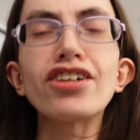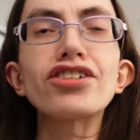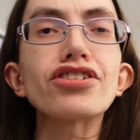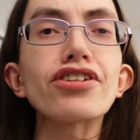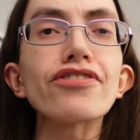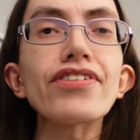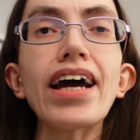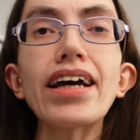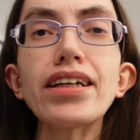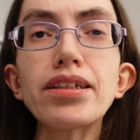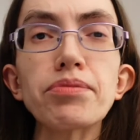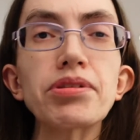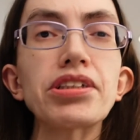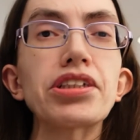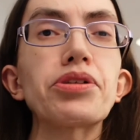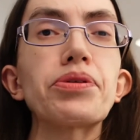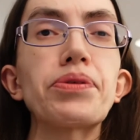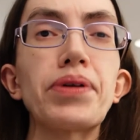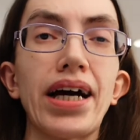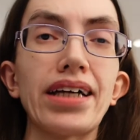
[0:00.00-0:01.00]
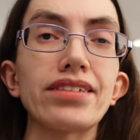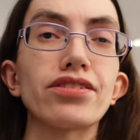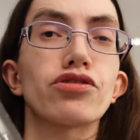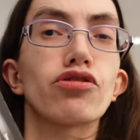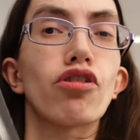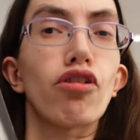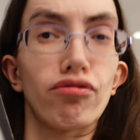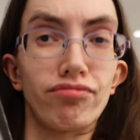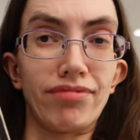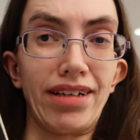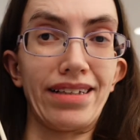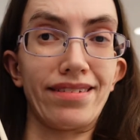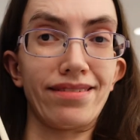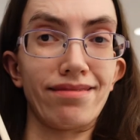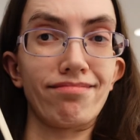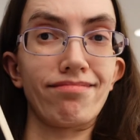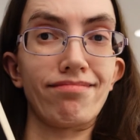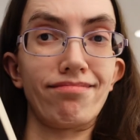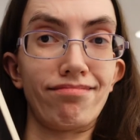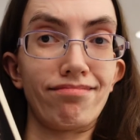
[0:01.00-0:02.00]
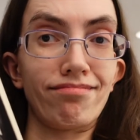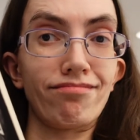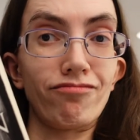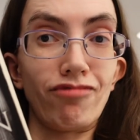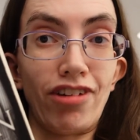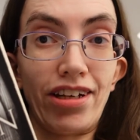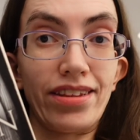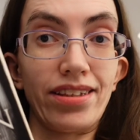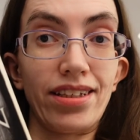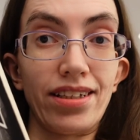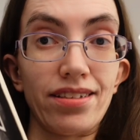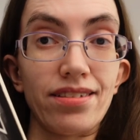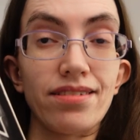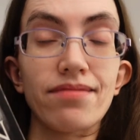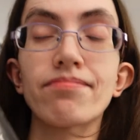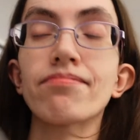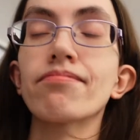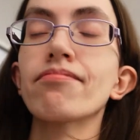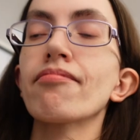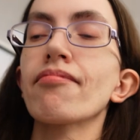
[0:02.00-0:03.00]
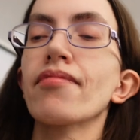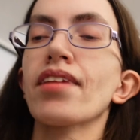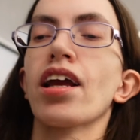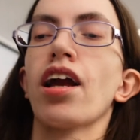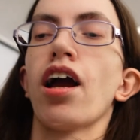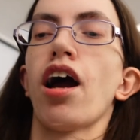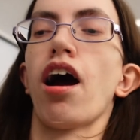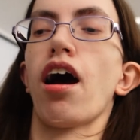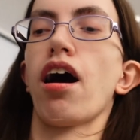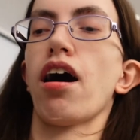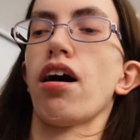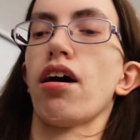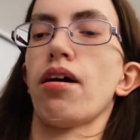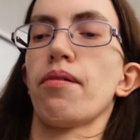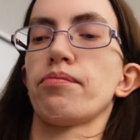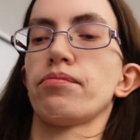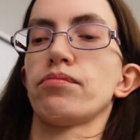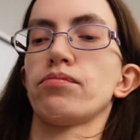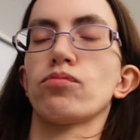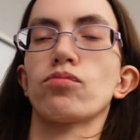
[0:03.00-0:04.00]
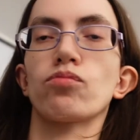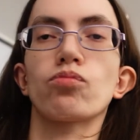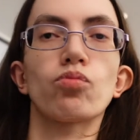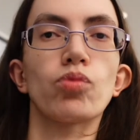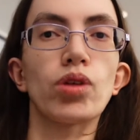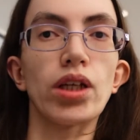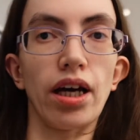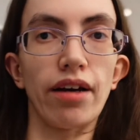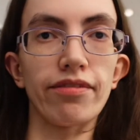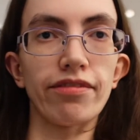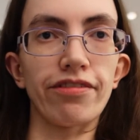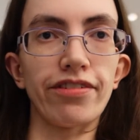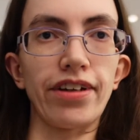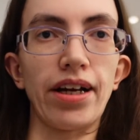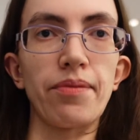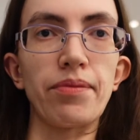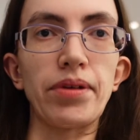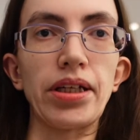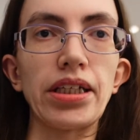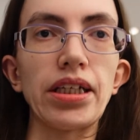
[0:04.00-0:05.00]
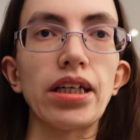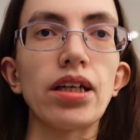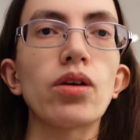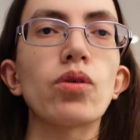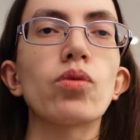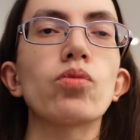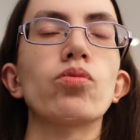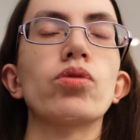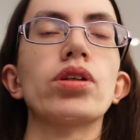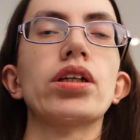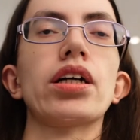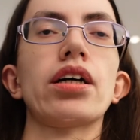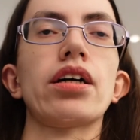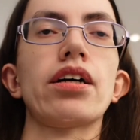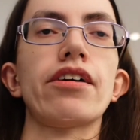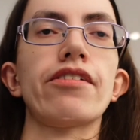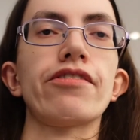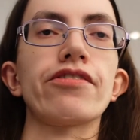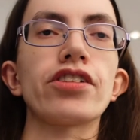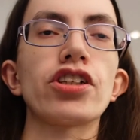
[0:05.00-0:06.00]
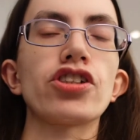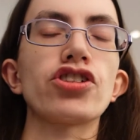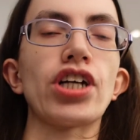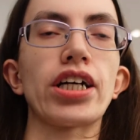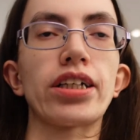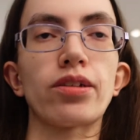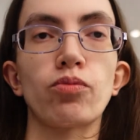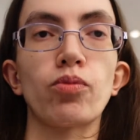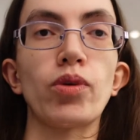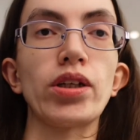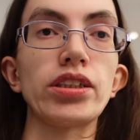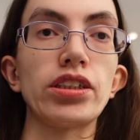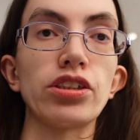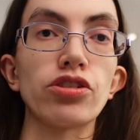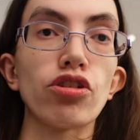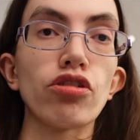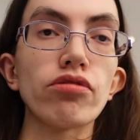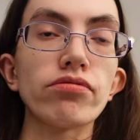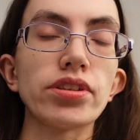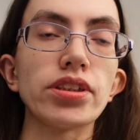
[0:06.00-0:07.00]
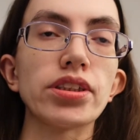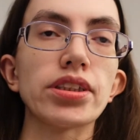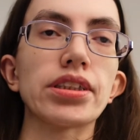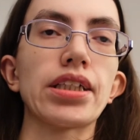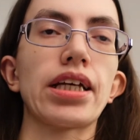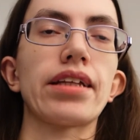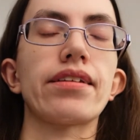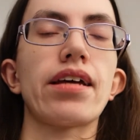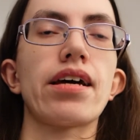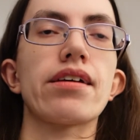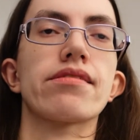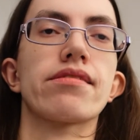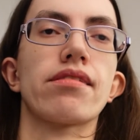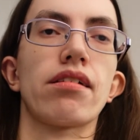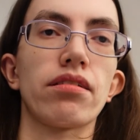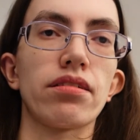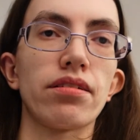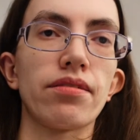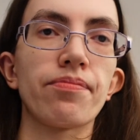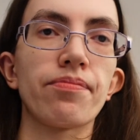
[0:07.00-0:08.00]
So for anybody who has not read this, we have a family. We have Jack and Wendy Torrance and their son.